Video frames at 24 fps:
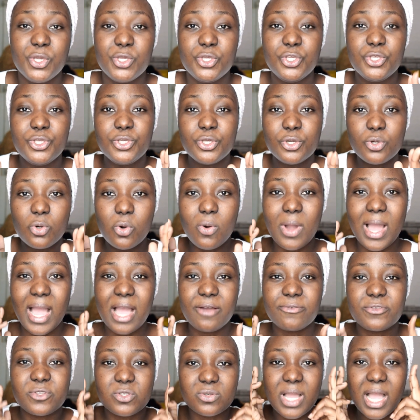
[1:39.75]
You
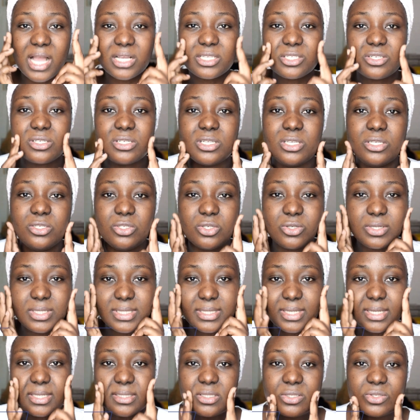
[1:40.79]
have to actually use
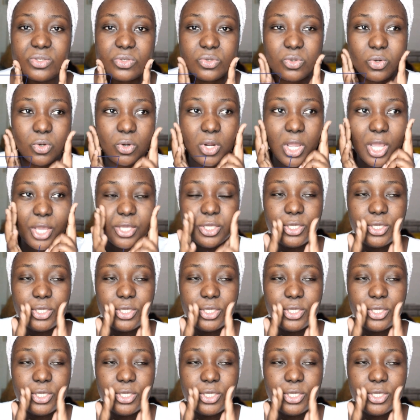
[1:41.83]
it to,